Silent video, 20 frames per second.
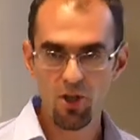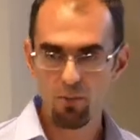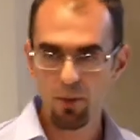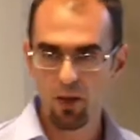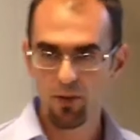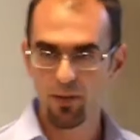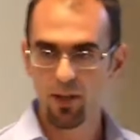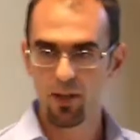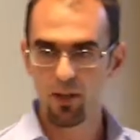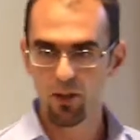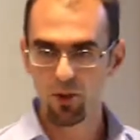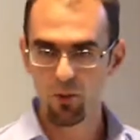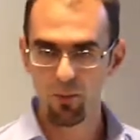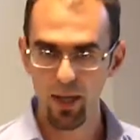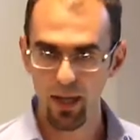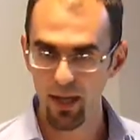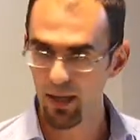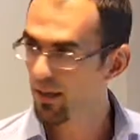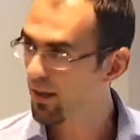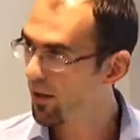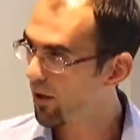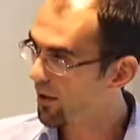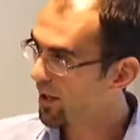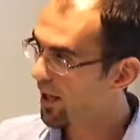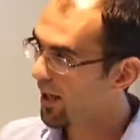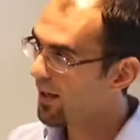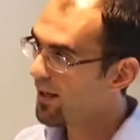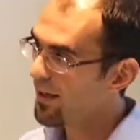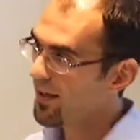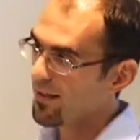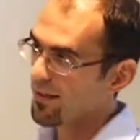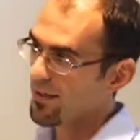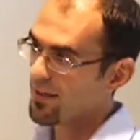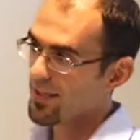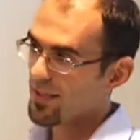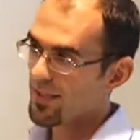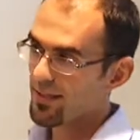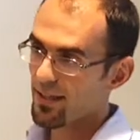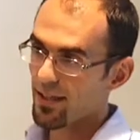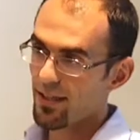about their domain, okay? This
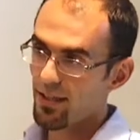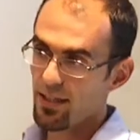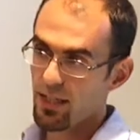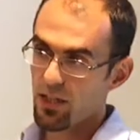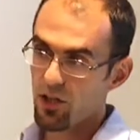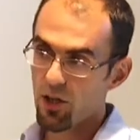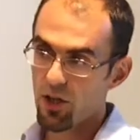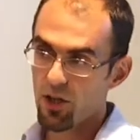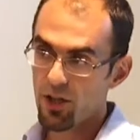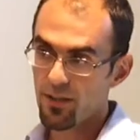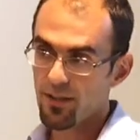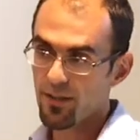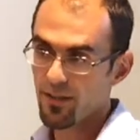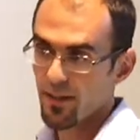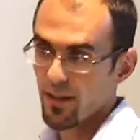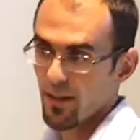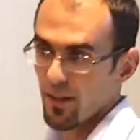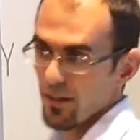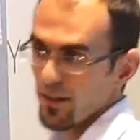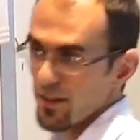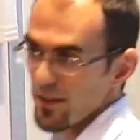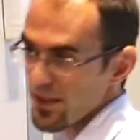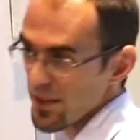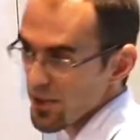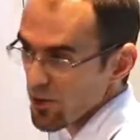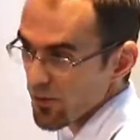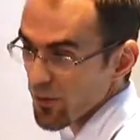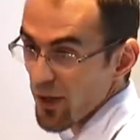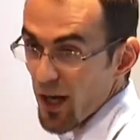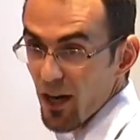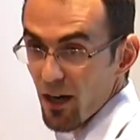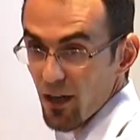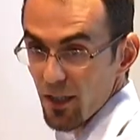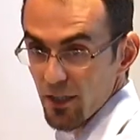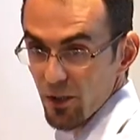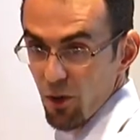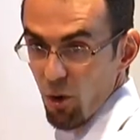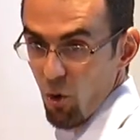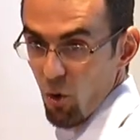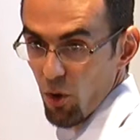is entirely learned. This is sort of
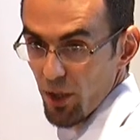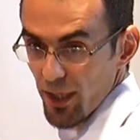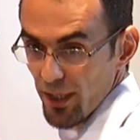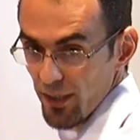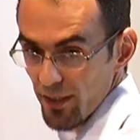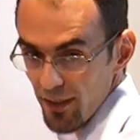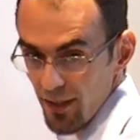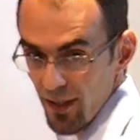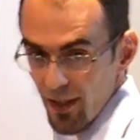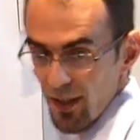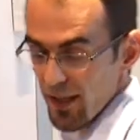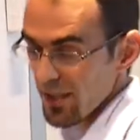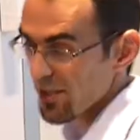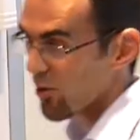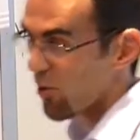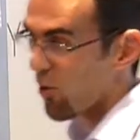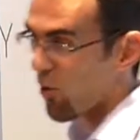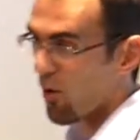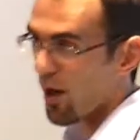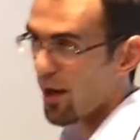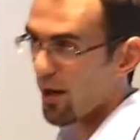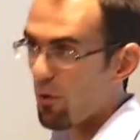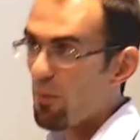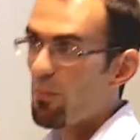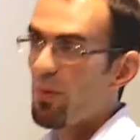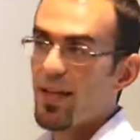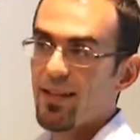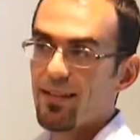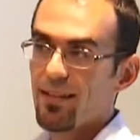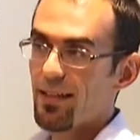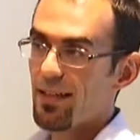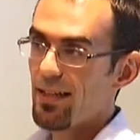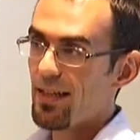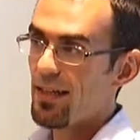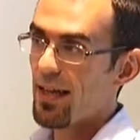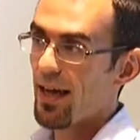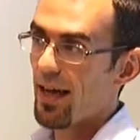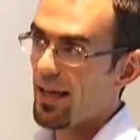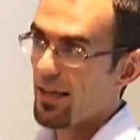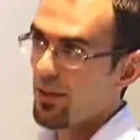hard-coded. So
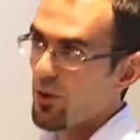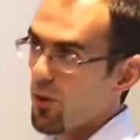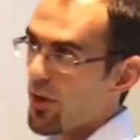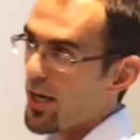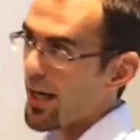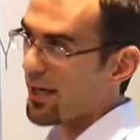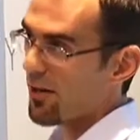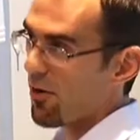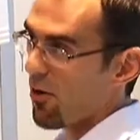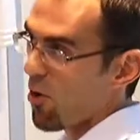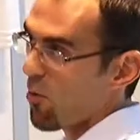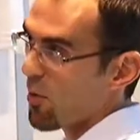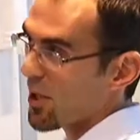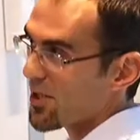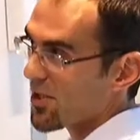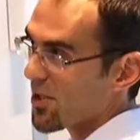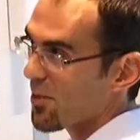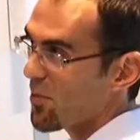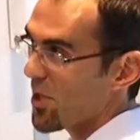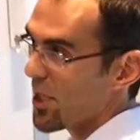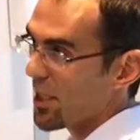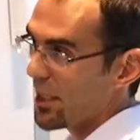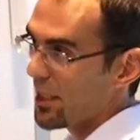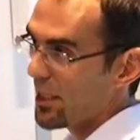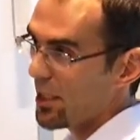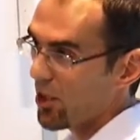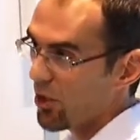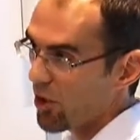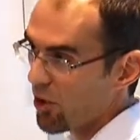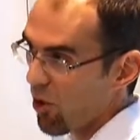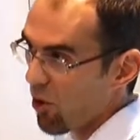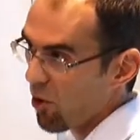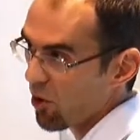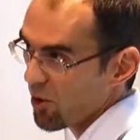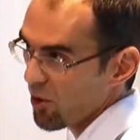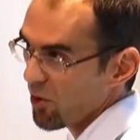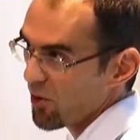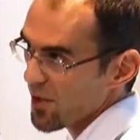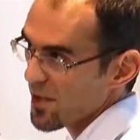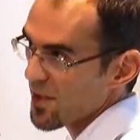repeatedly, I'll go like, oh, we're somewhere here, or
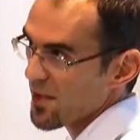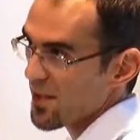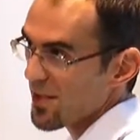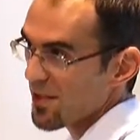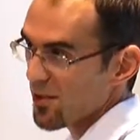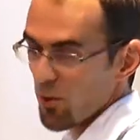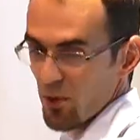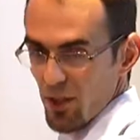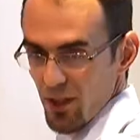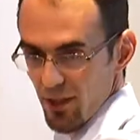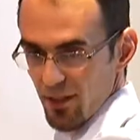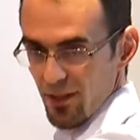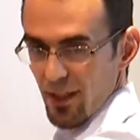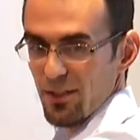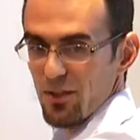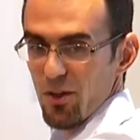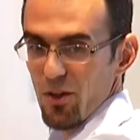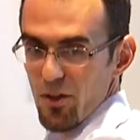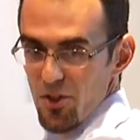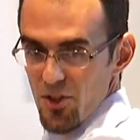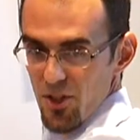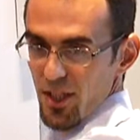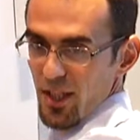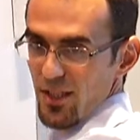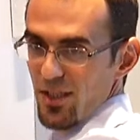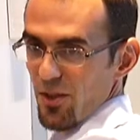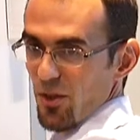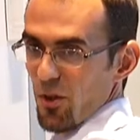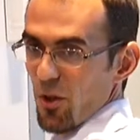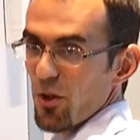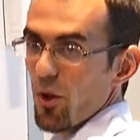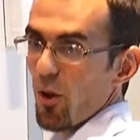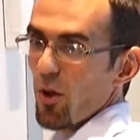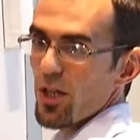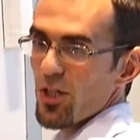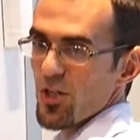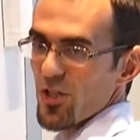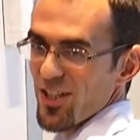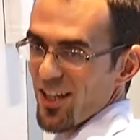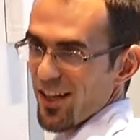no, this is totally a technology that's on the
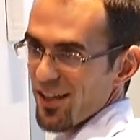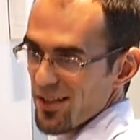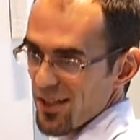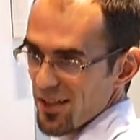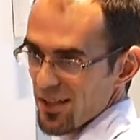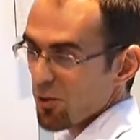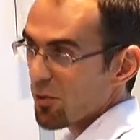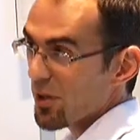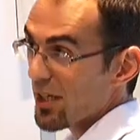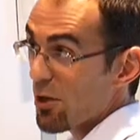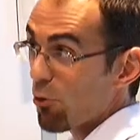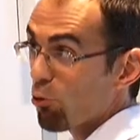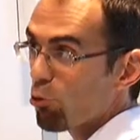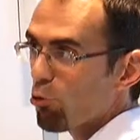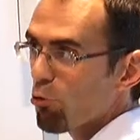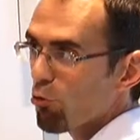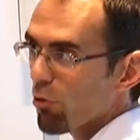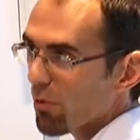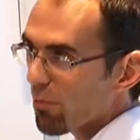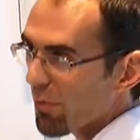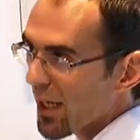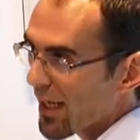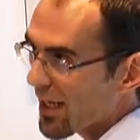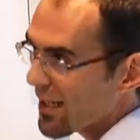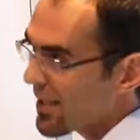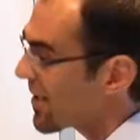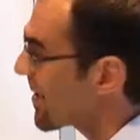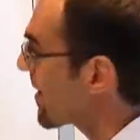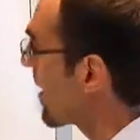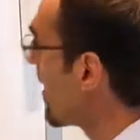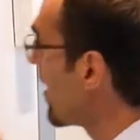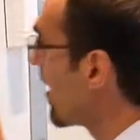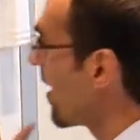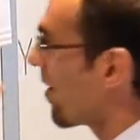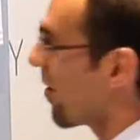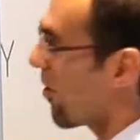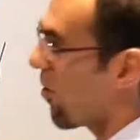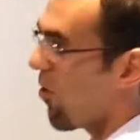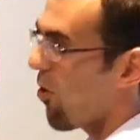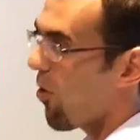knowledge side. It's totally rule-based.
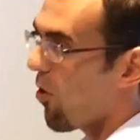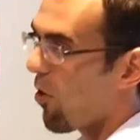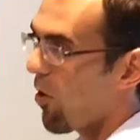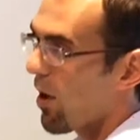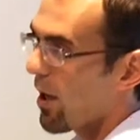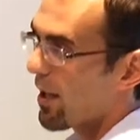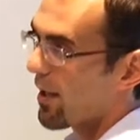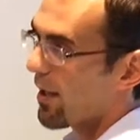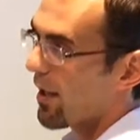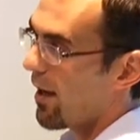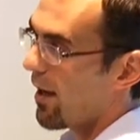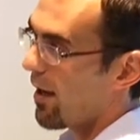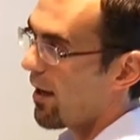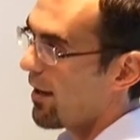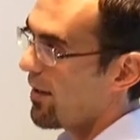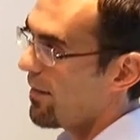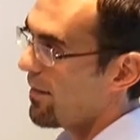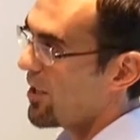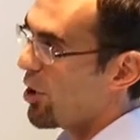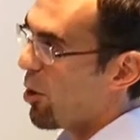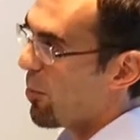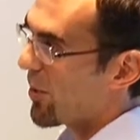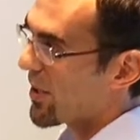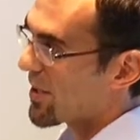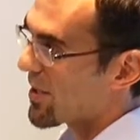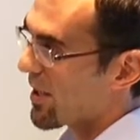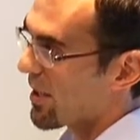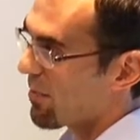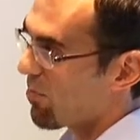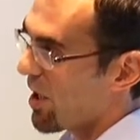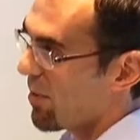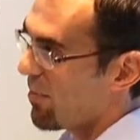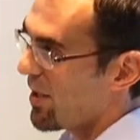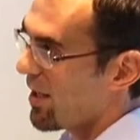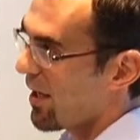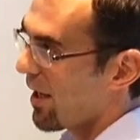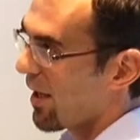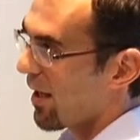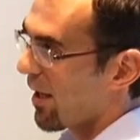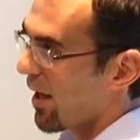Or in the opposite,
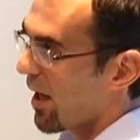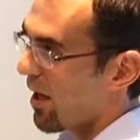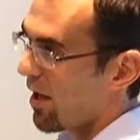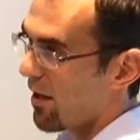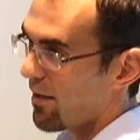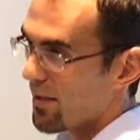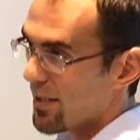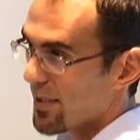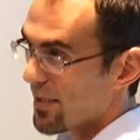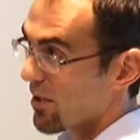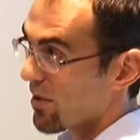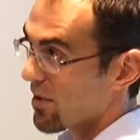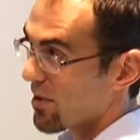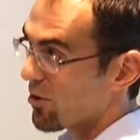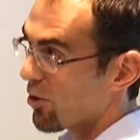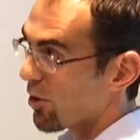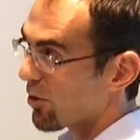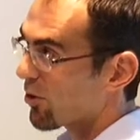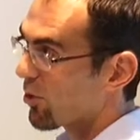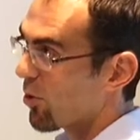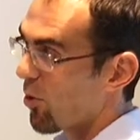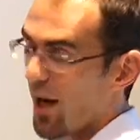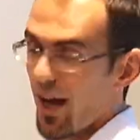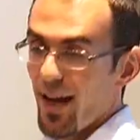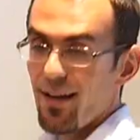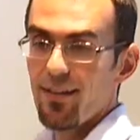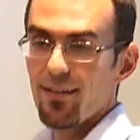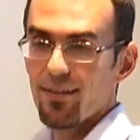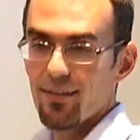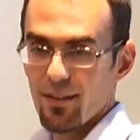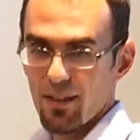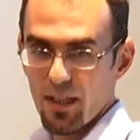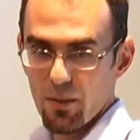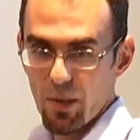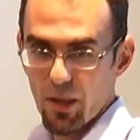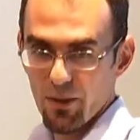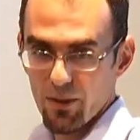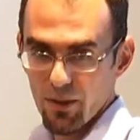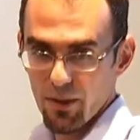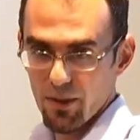maybe this does not know anything
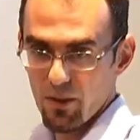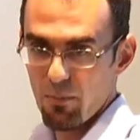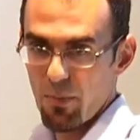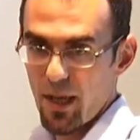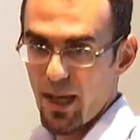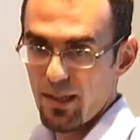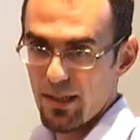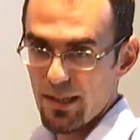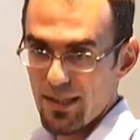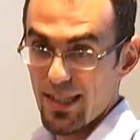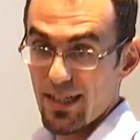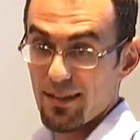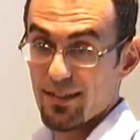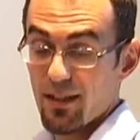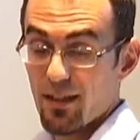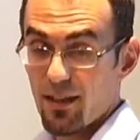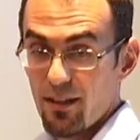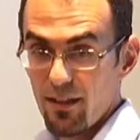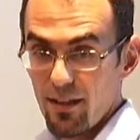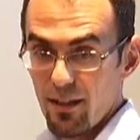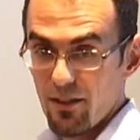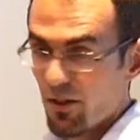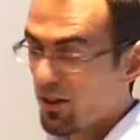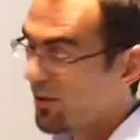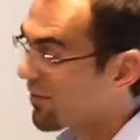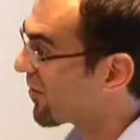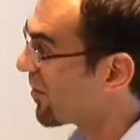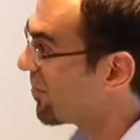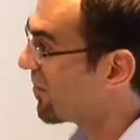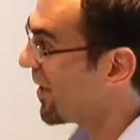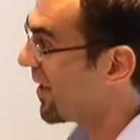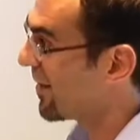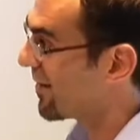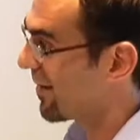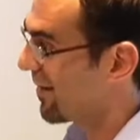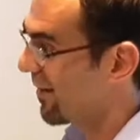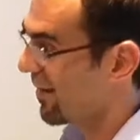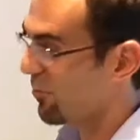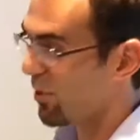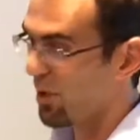about the domain. It's entirely learned from data,
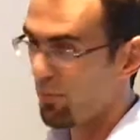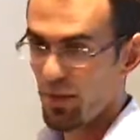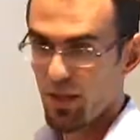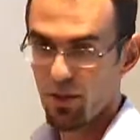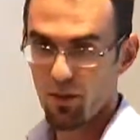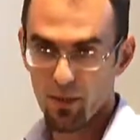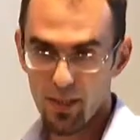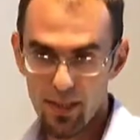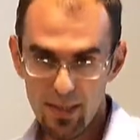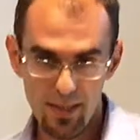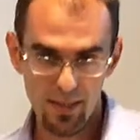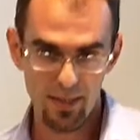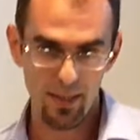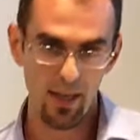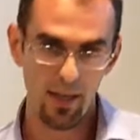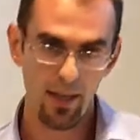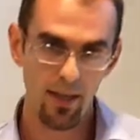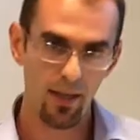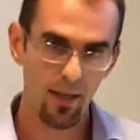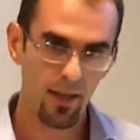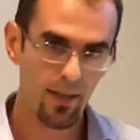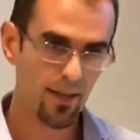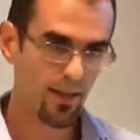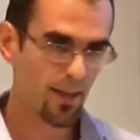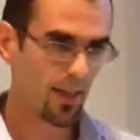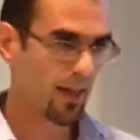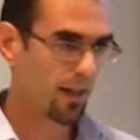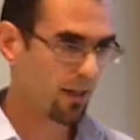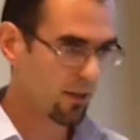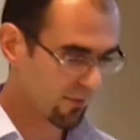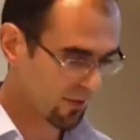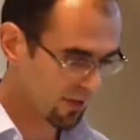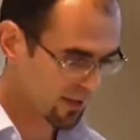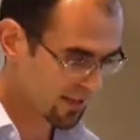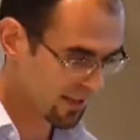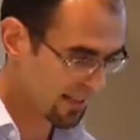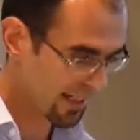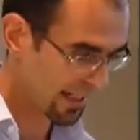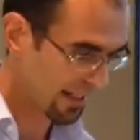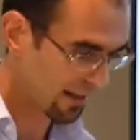and then will be on this side of the
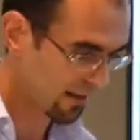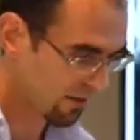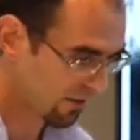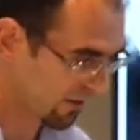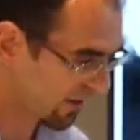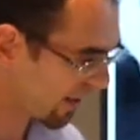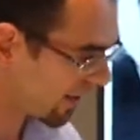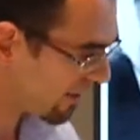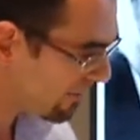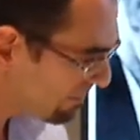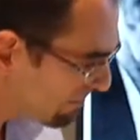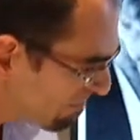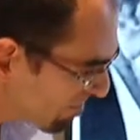scale, okay?